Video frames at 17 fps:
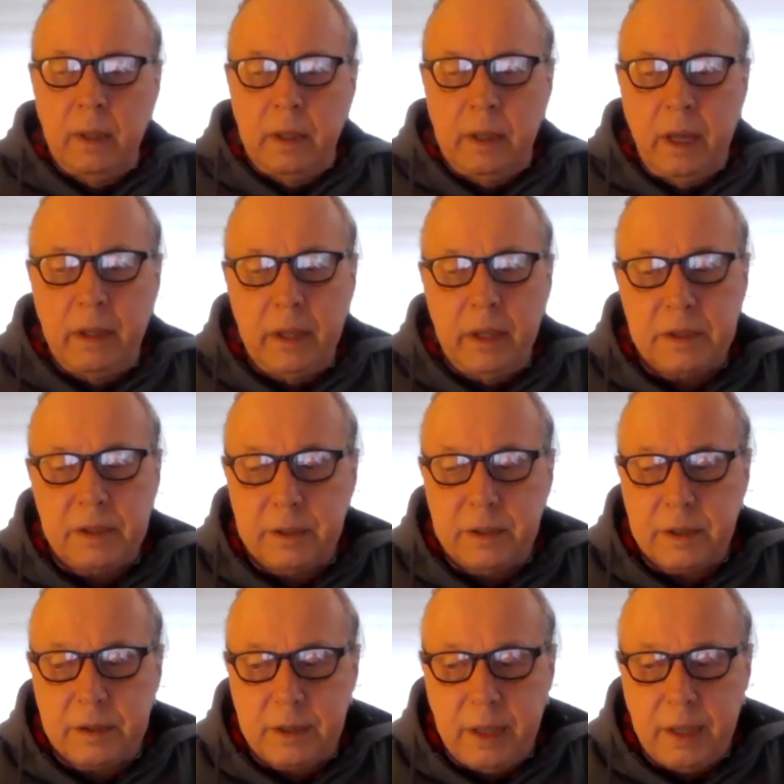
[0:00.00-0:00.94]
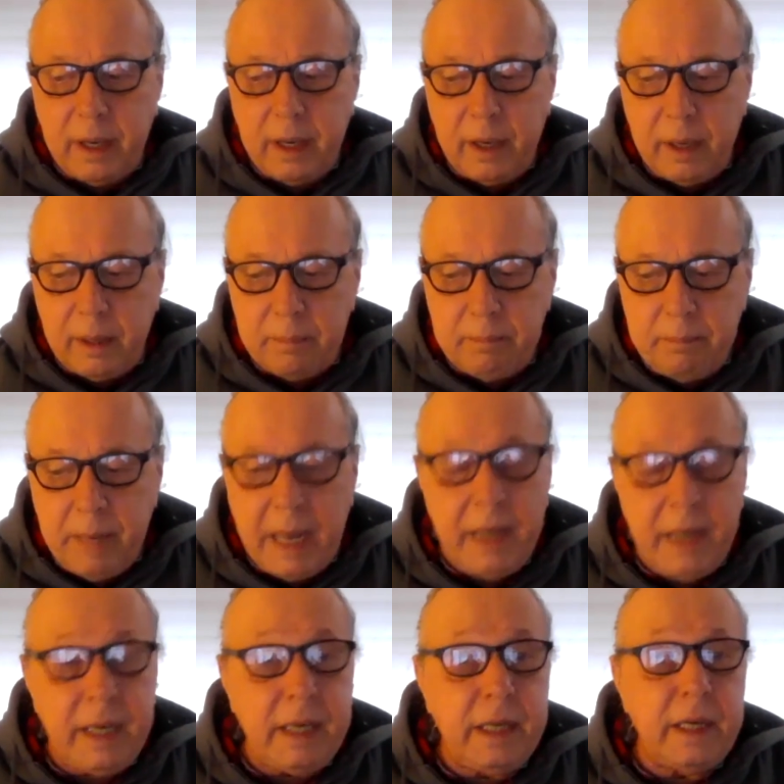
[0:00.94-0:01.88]
Now, this is
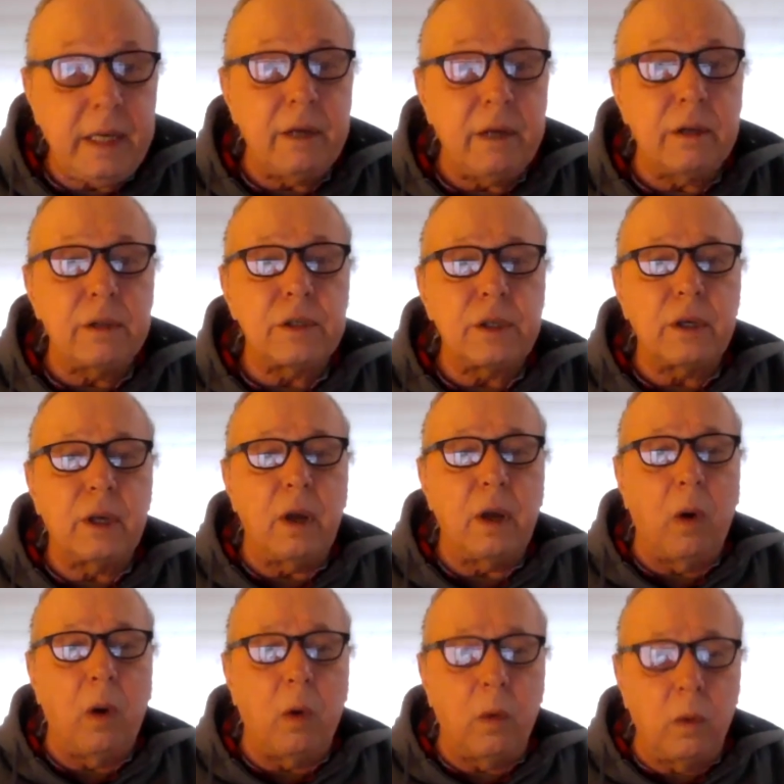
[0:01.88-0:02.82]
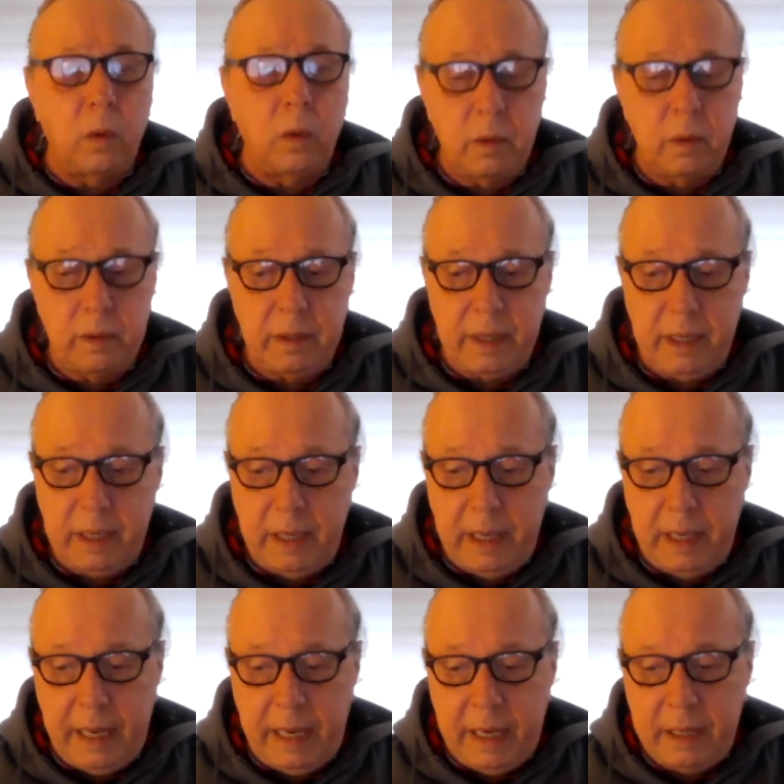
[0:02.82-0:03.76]
many years ago,
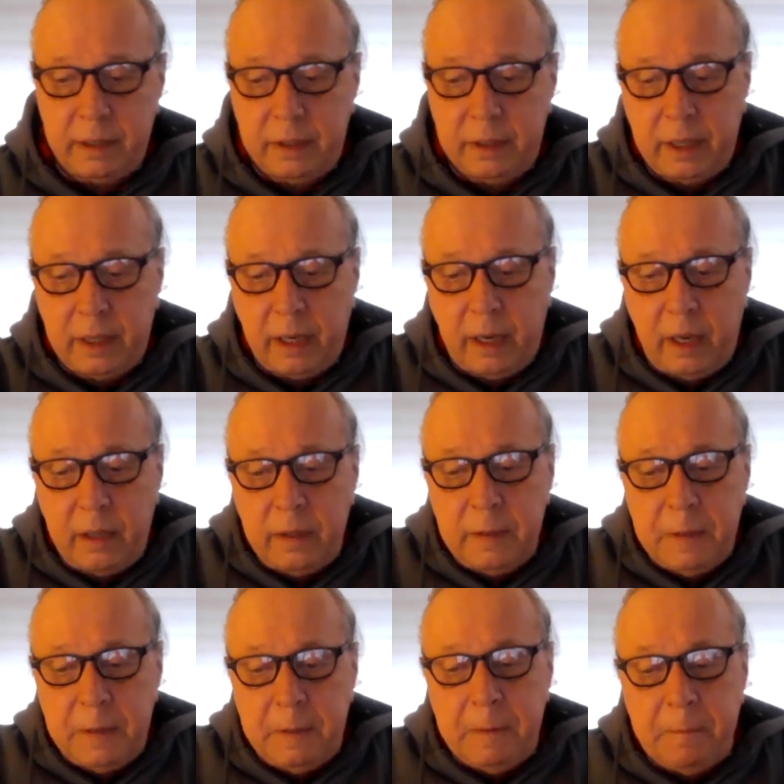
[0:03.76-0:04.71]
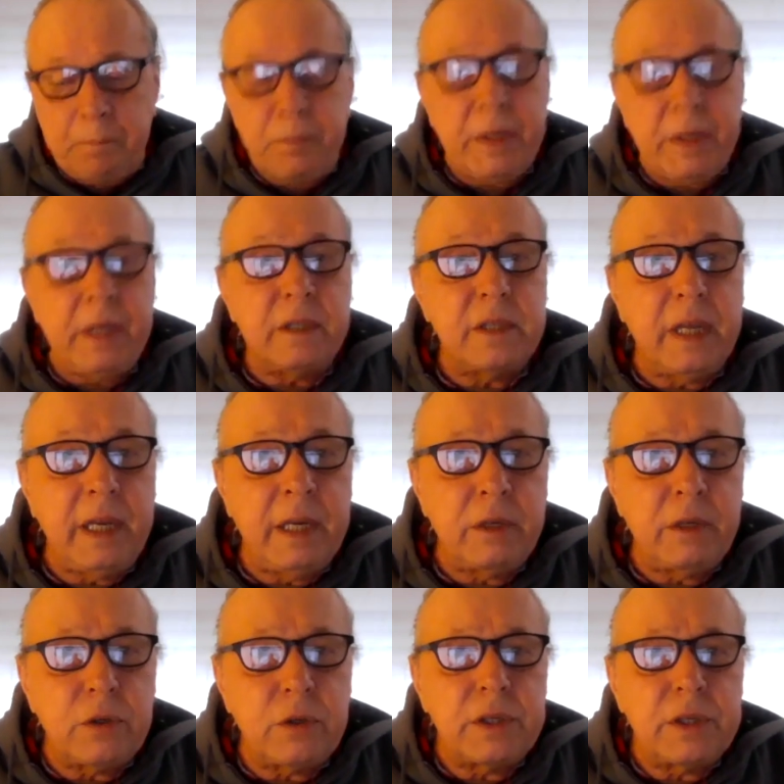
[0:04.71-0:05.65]
and it's
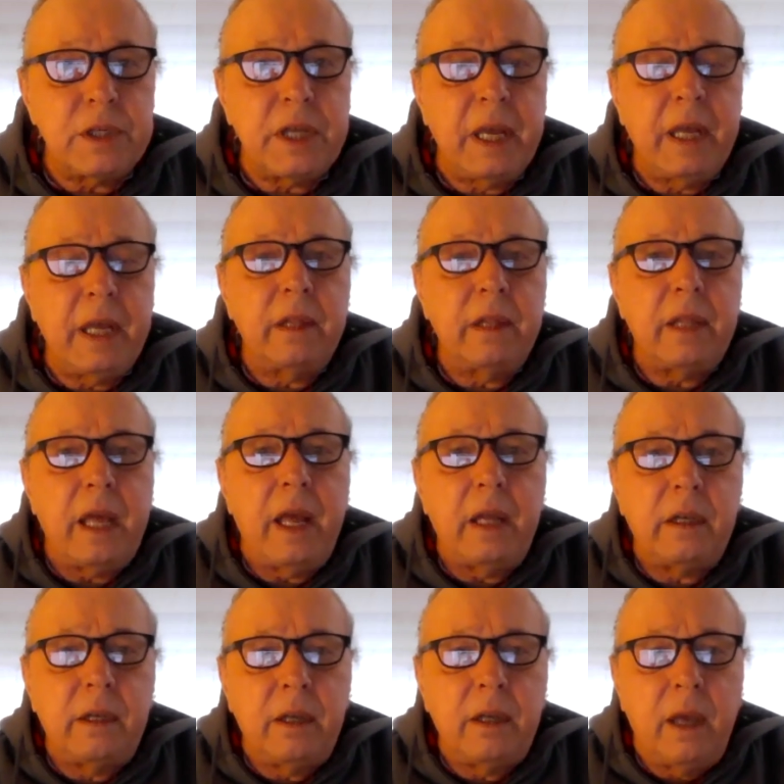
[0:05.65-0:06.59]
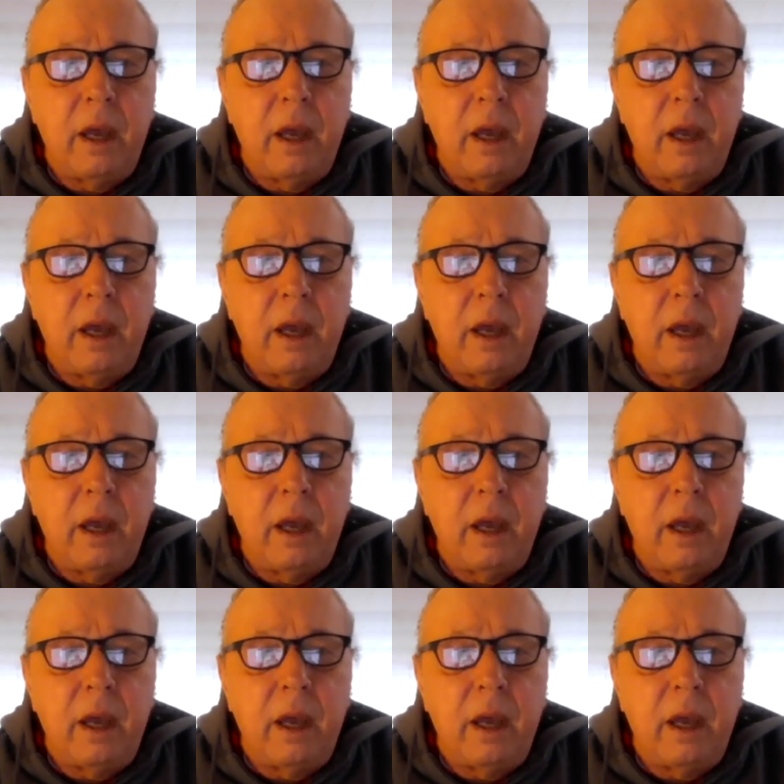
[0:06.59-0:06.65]
interesting that